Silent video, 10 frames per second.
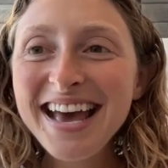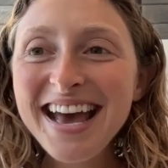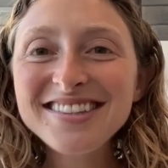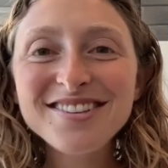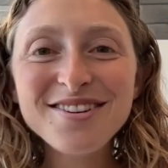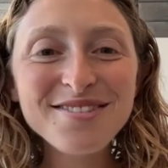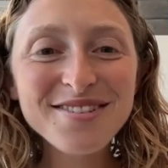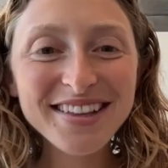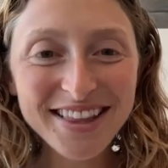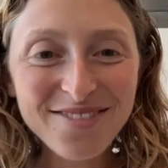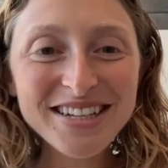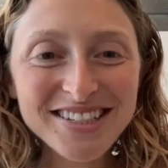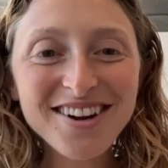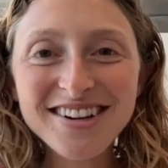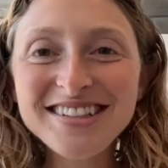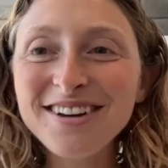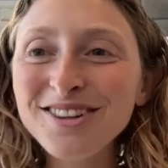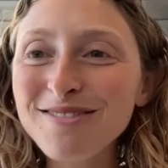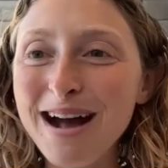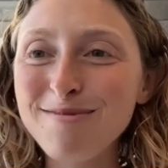And so then we started down
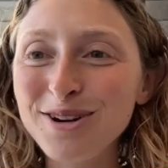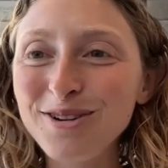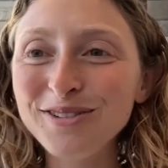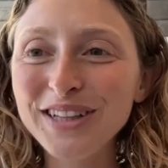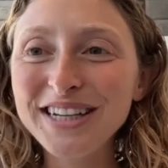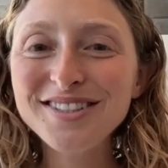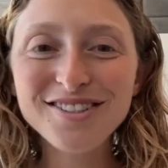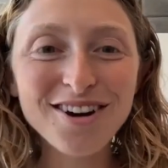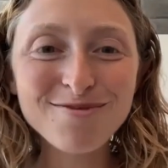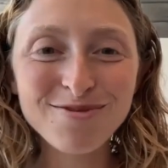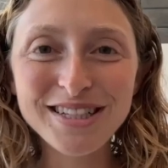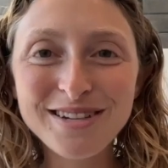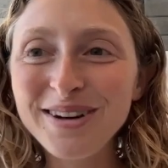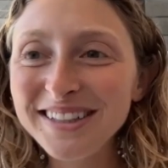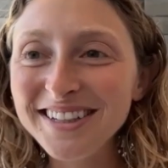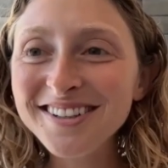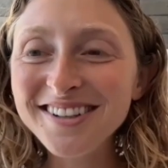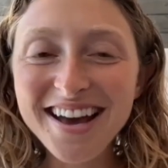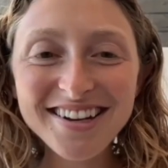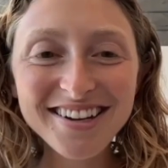the rabbit hole of like startup wisdom on the
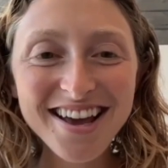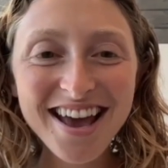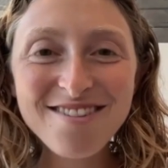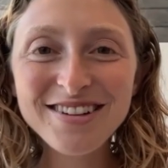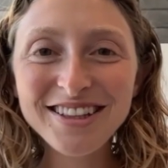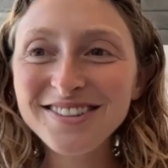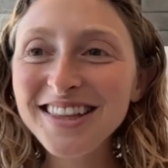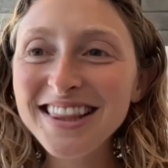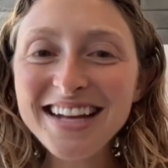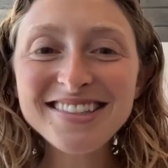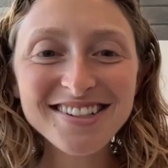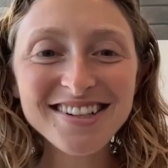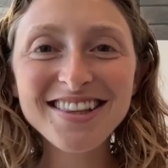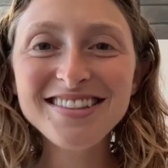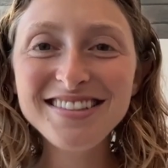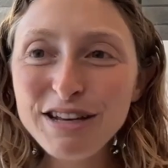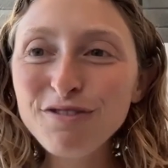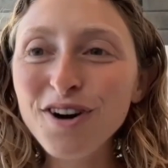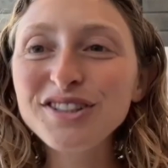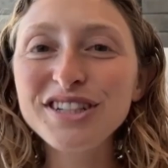internet. And we learned that that's actually the
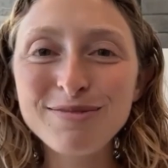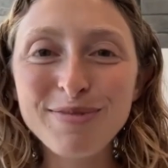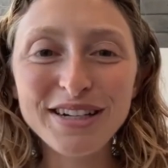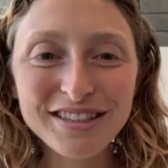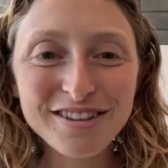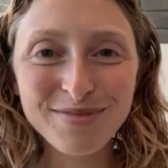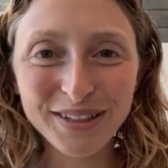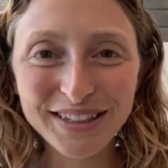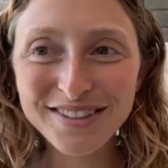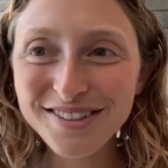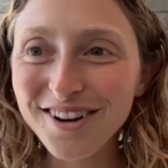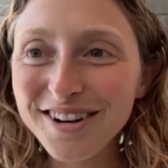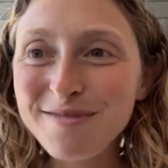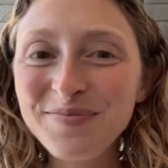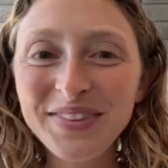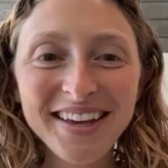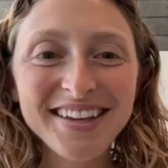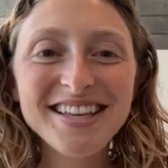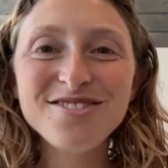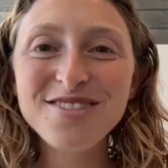default experience of building a startup,
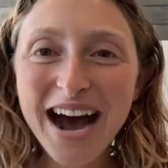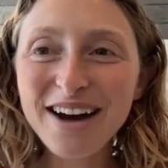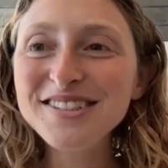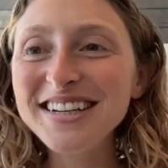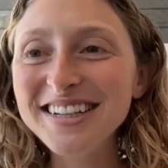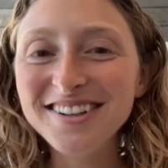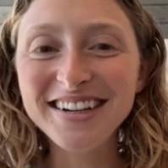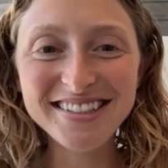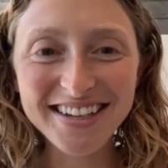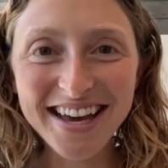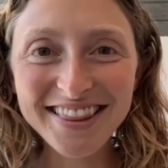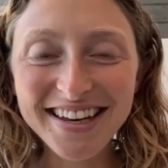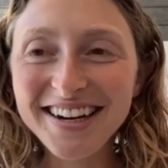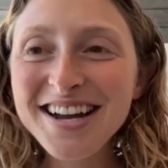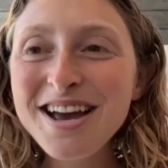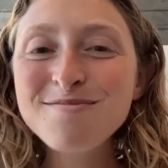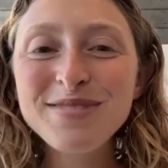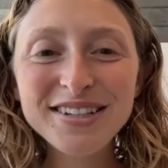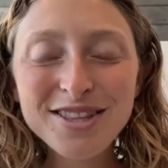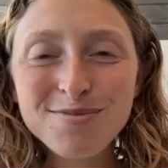is that you have to iterate to get there.
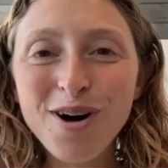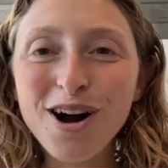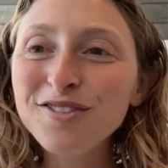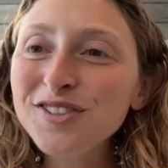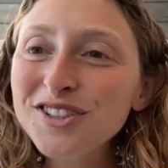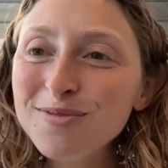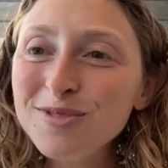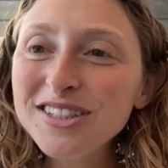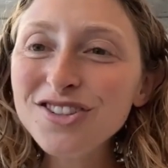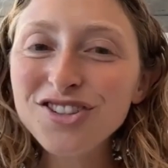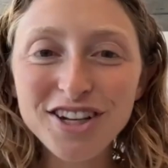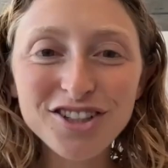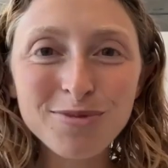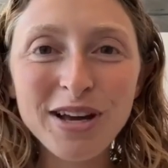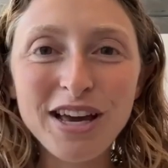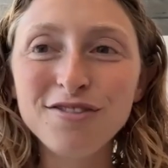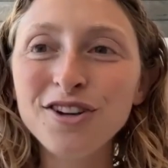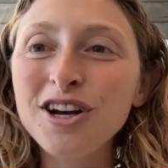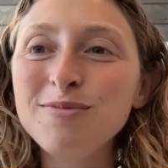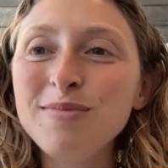Because the bar for someone to change their
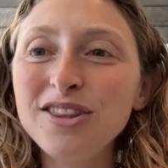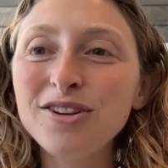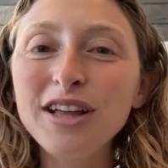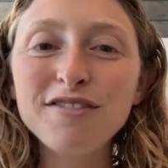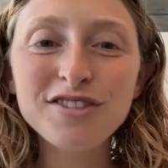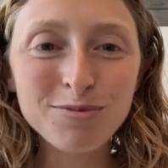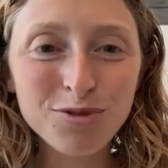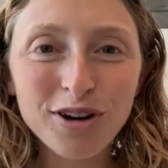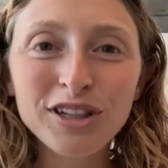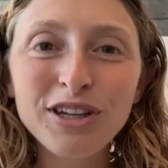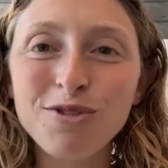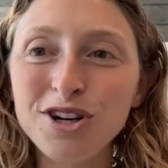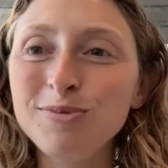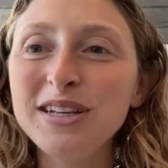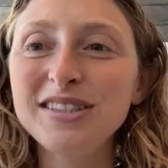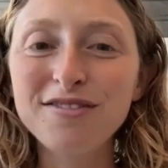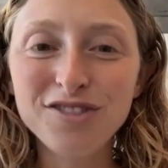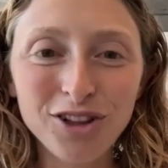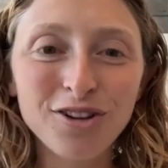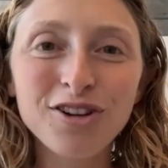behavior and make their life temporarily worse because they have
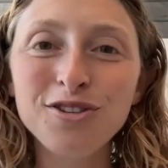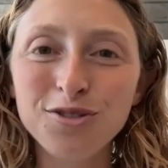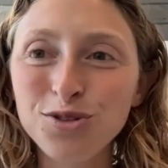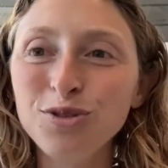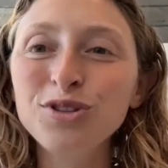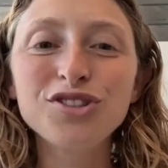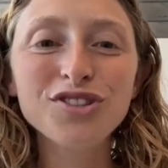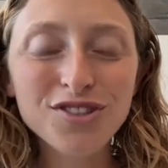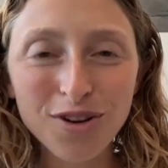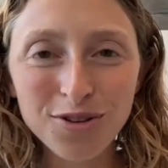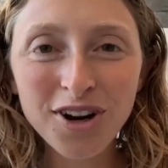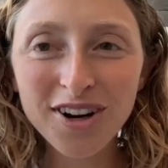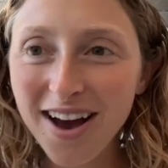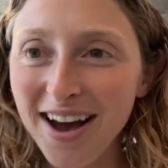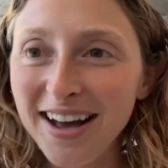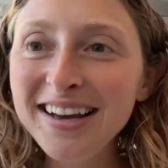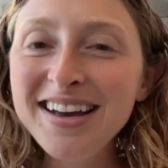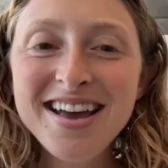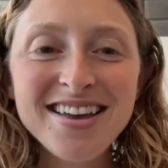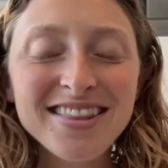to learn a new tool is just so darn high
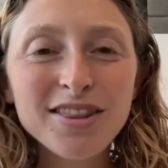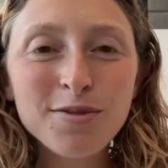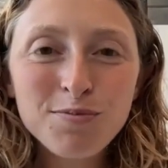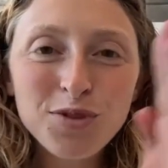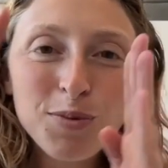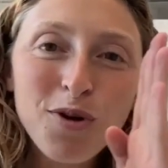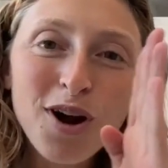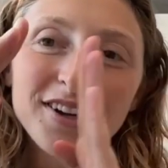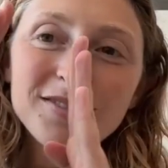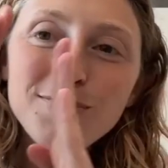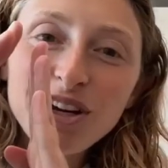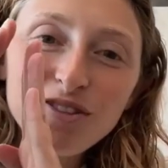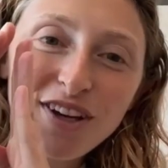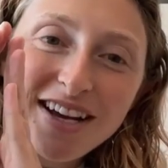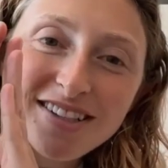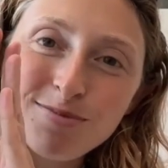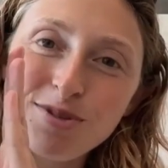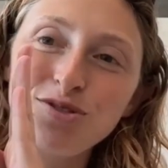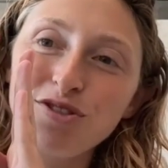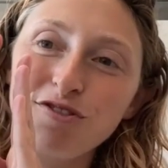that the product market fit has to
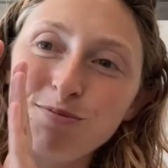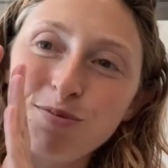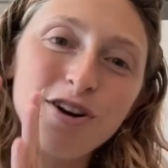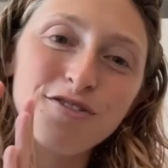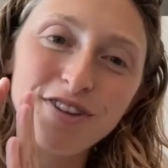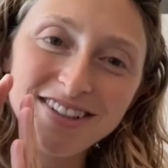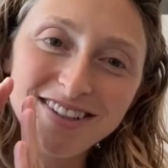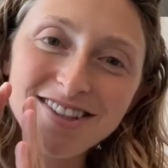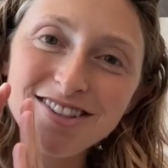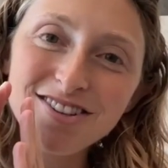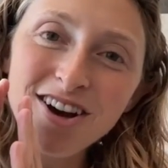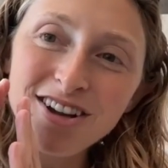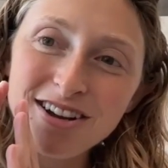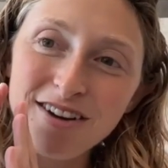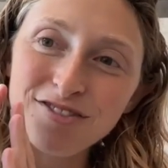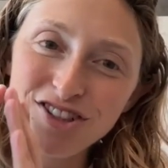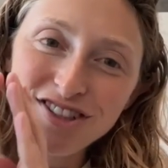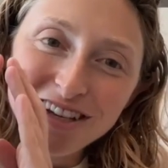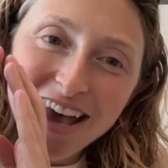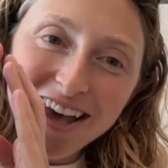be sort of perfect. It's not enough
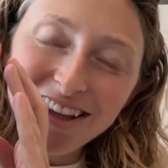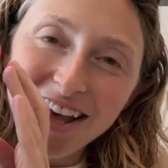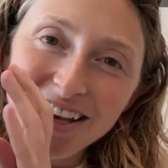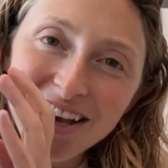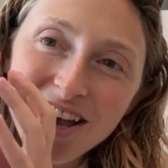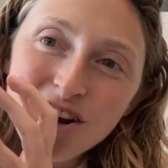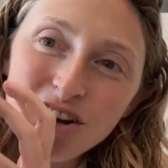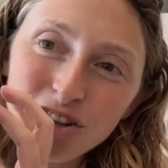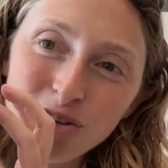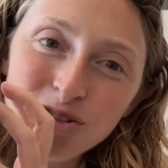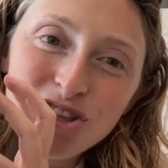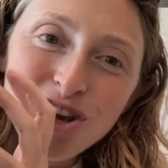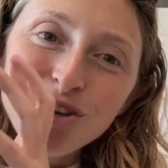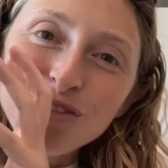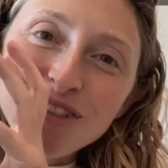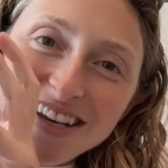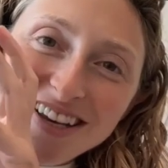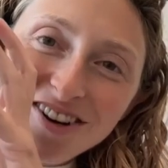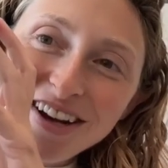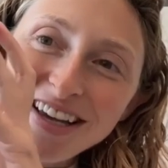just to get like close. You have to
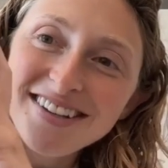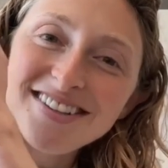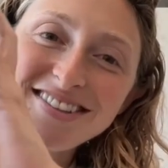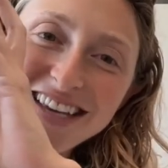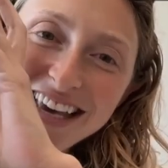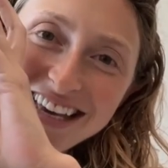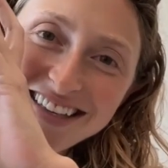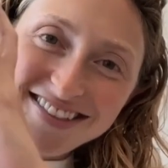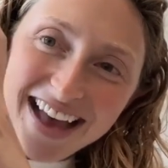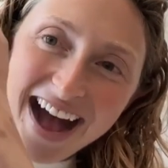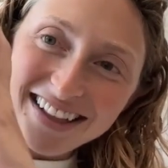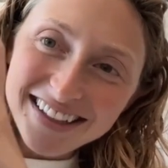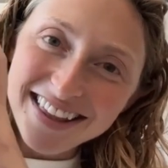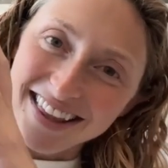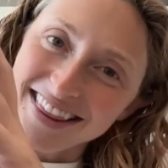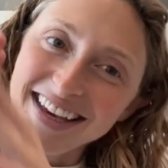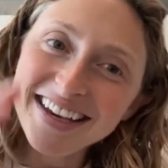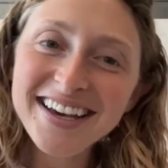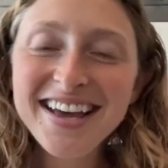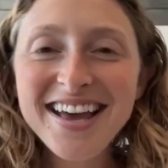iterate until it's like exactly the
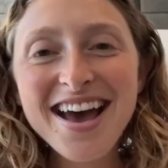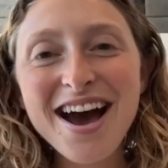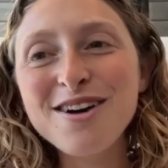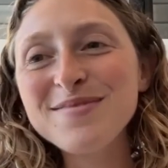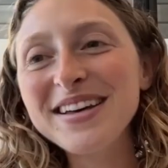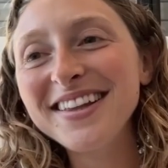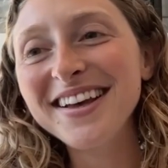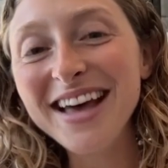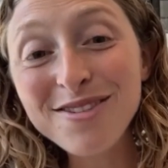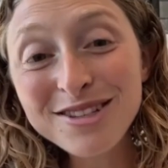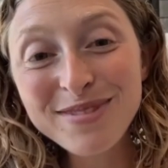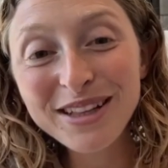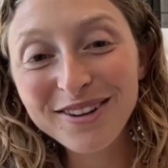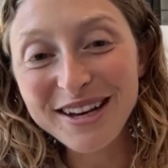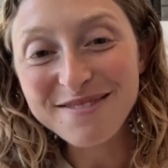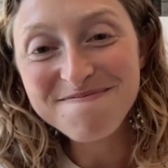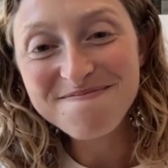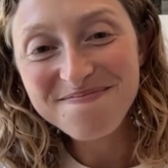thing. And that was a big learning.